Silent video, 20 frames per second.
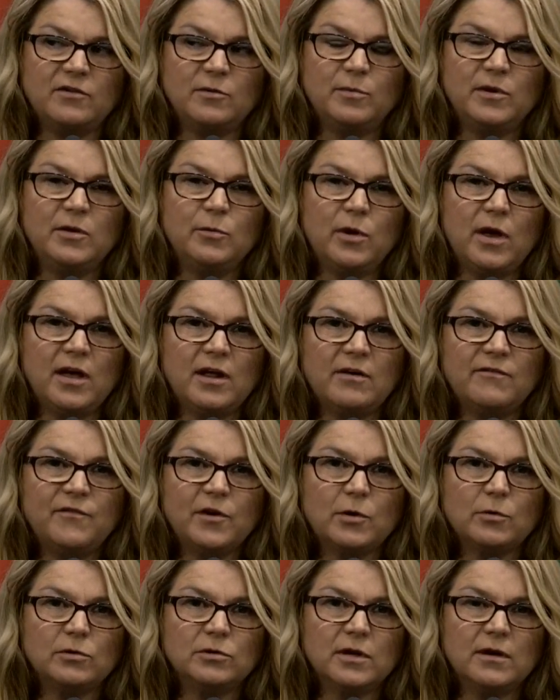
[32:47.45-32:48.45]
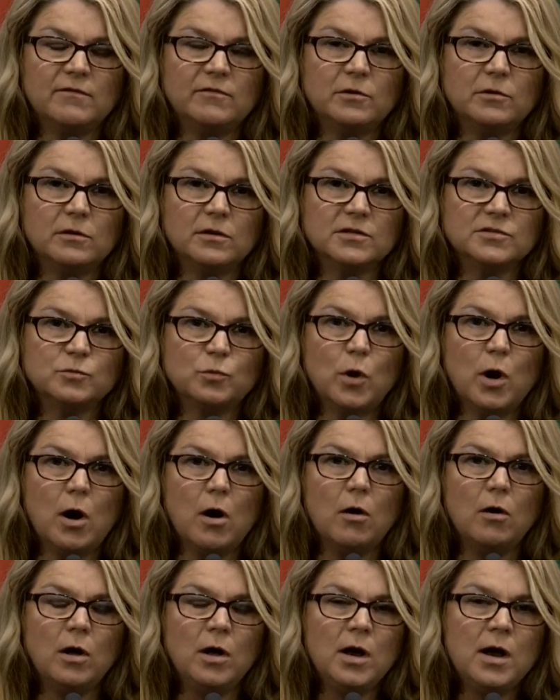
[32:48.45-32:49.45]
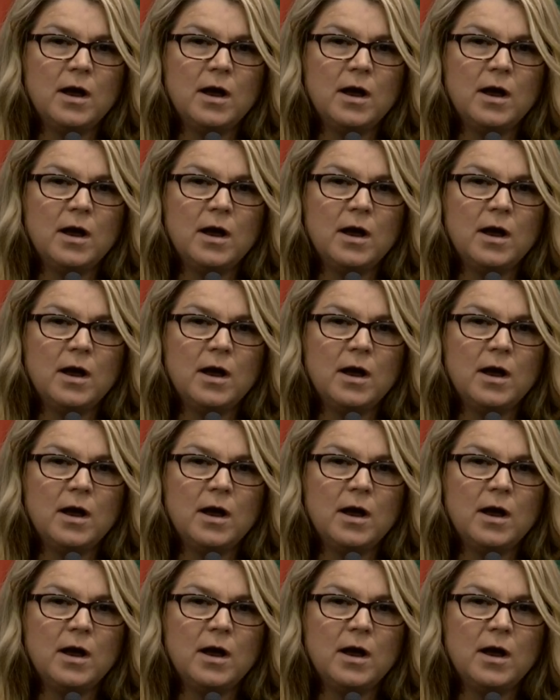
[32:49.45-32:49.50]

to be at a federal level as well.